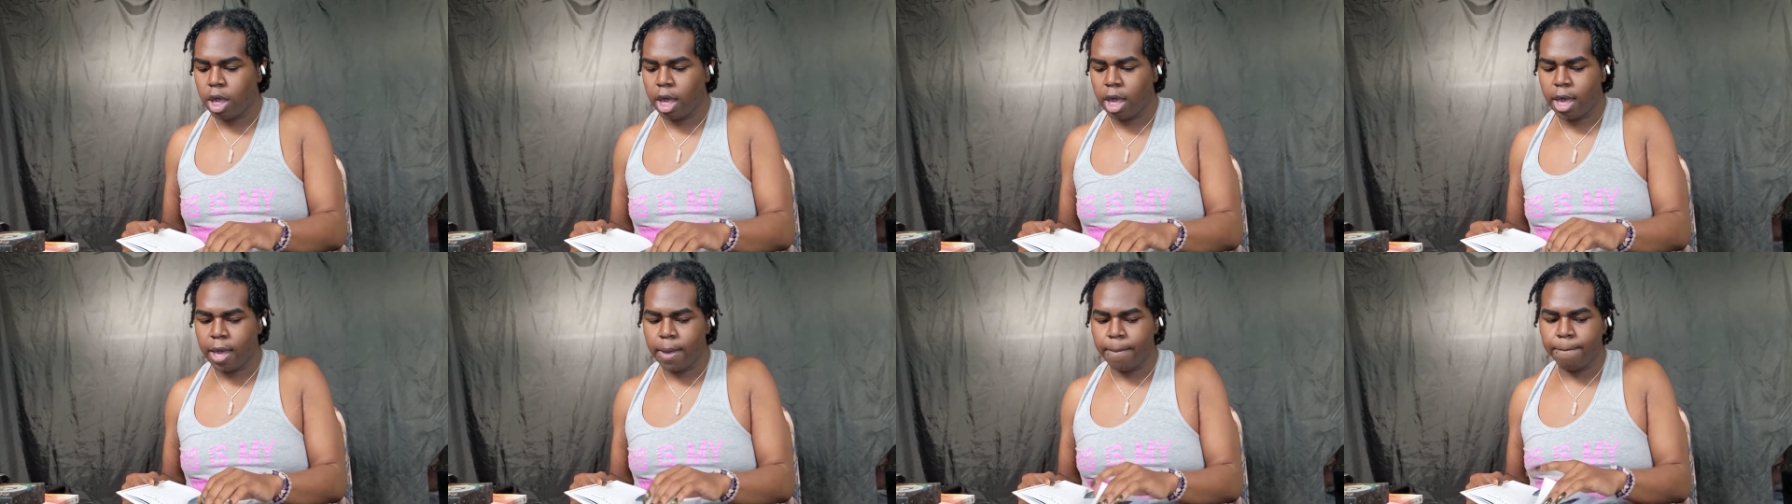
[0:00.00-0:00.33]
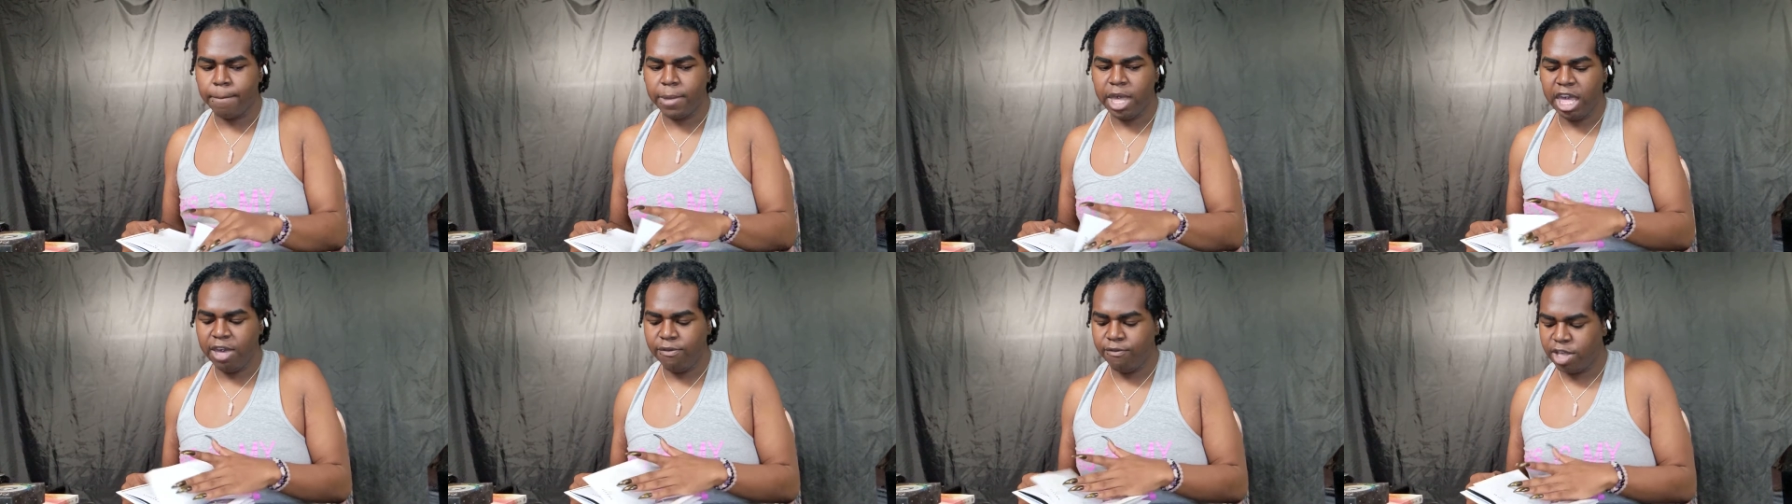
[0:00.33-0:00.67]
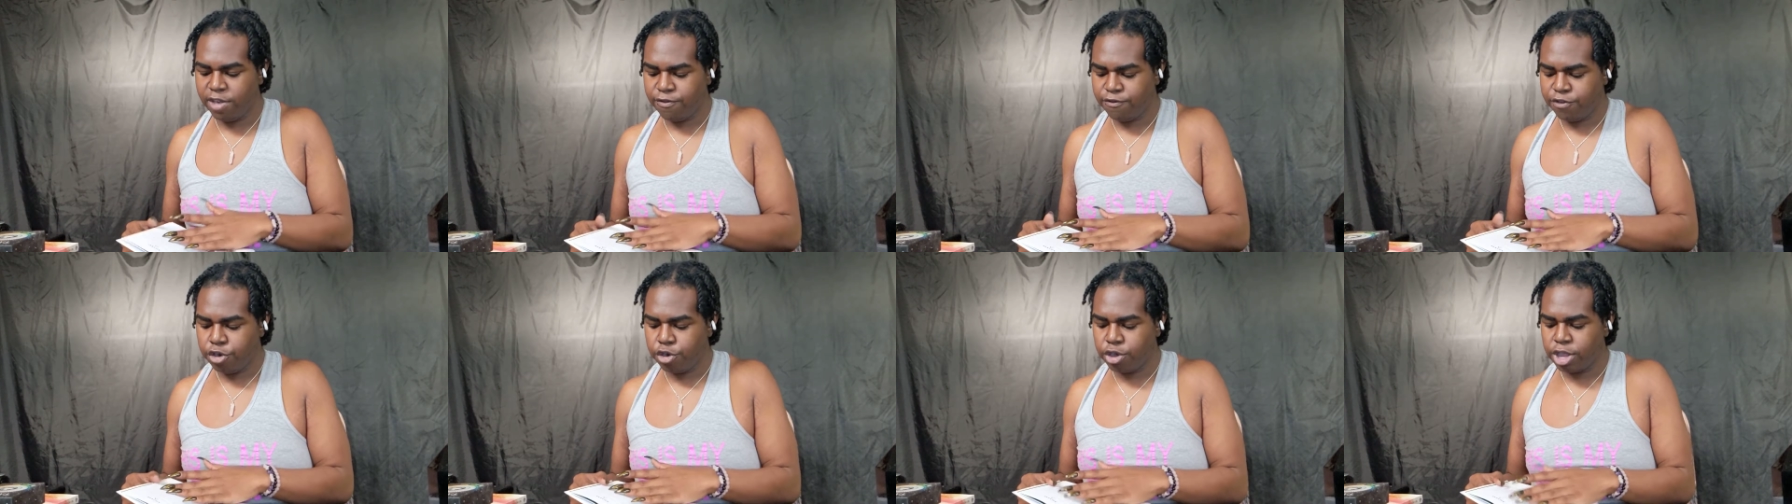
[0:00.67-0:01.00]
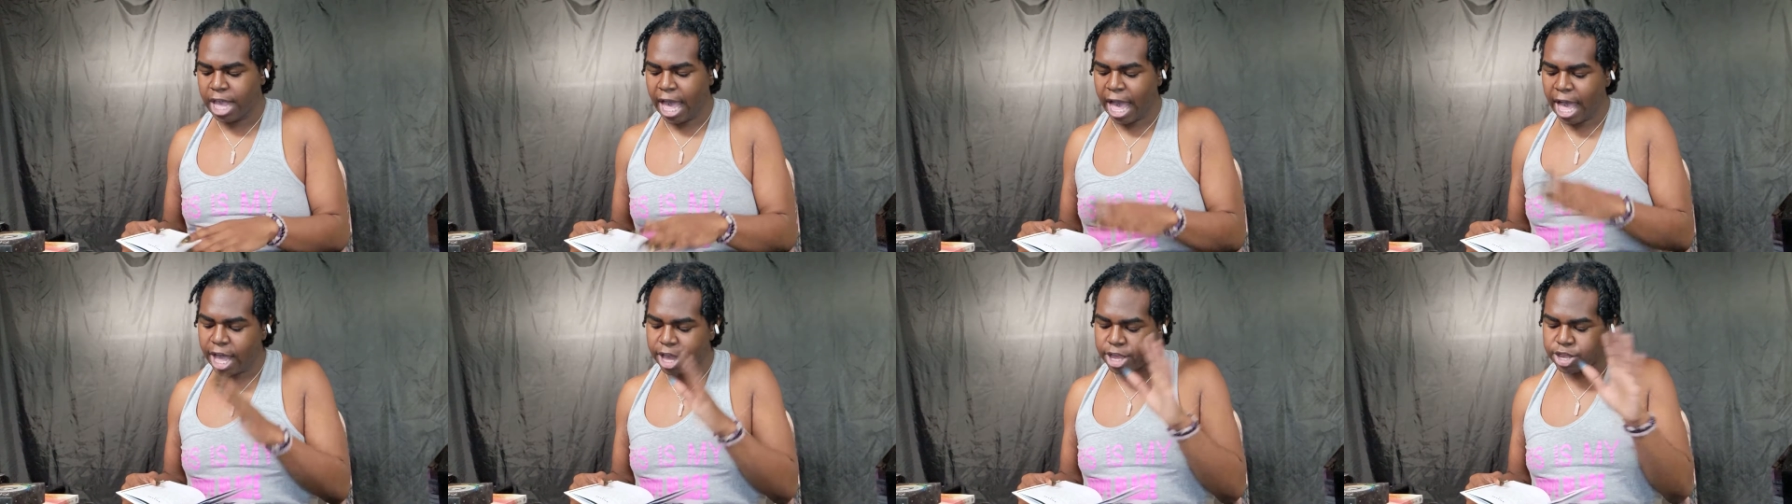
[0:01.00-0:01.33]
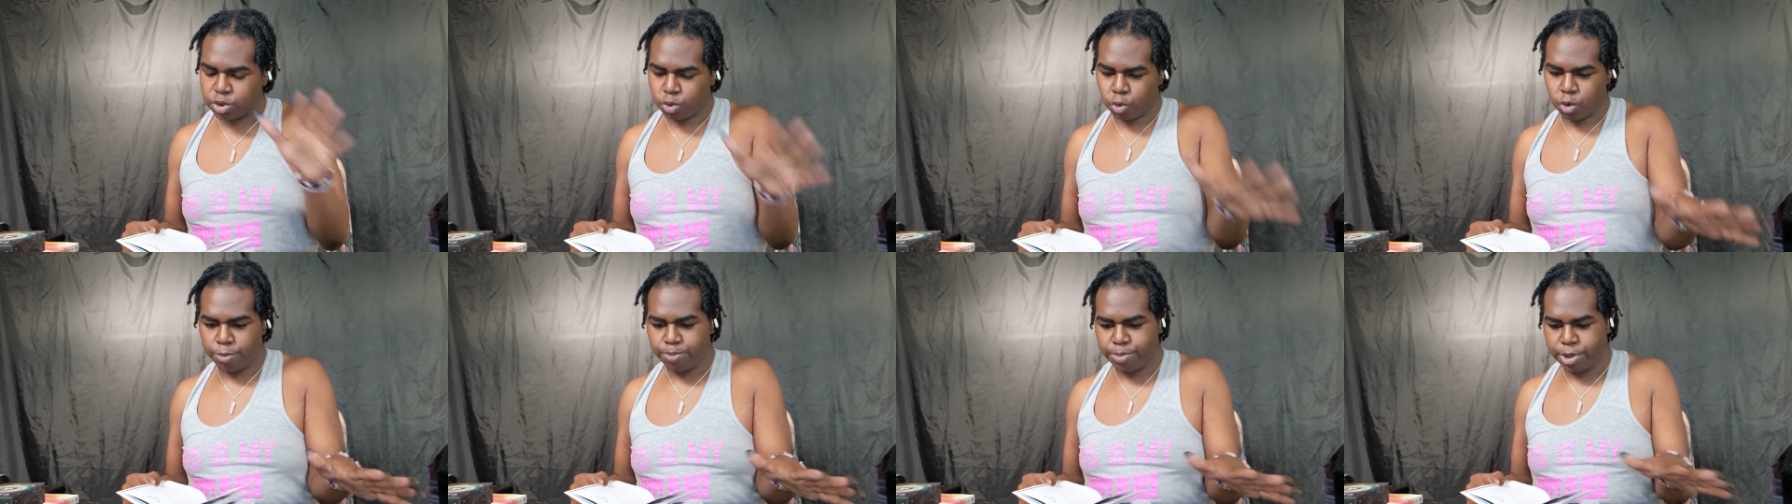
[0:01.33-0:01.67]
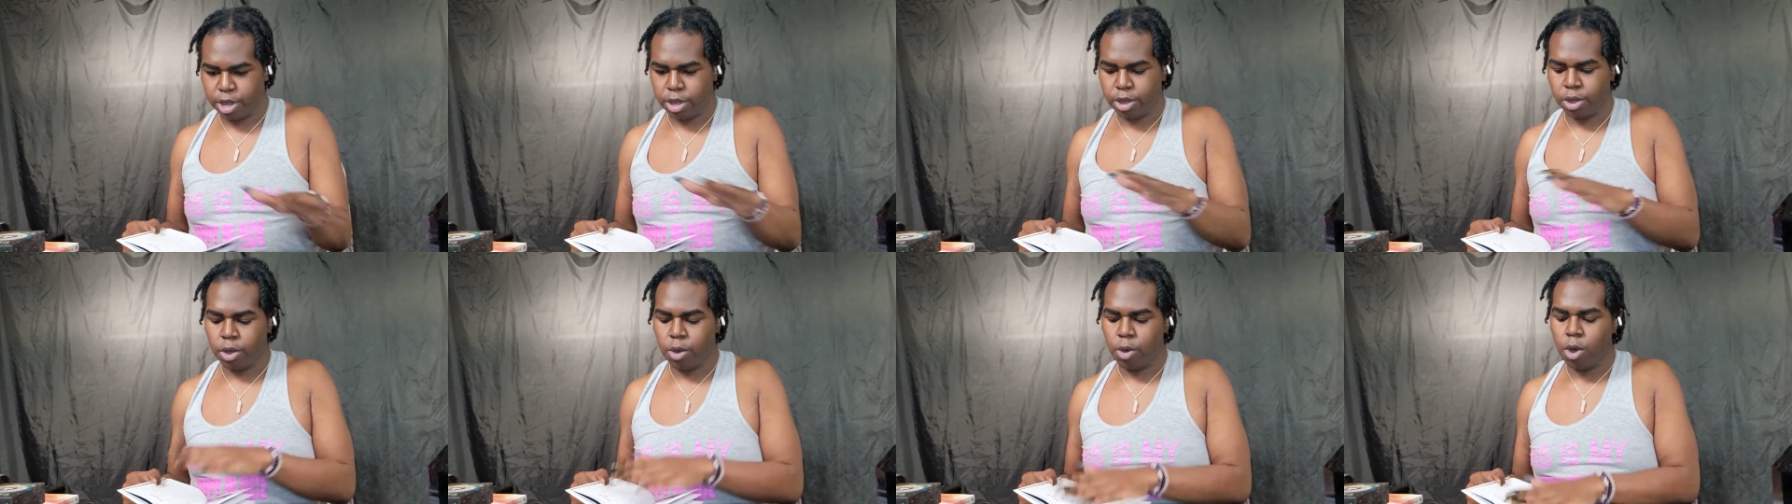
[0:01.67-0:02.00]
um, even if you're not a
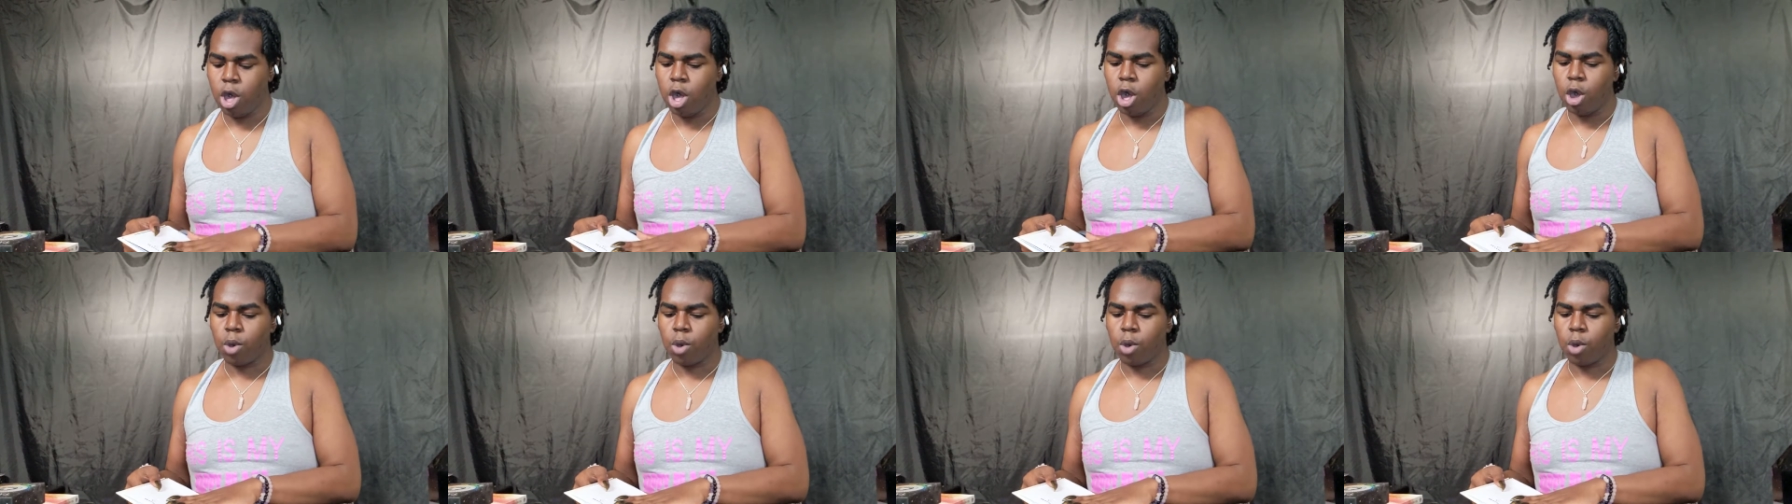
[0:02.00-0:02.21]
Scorpio,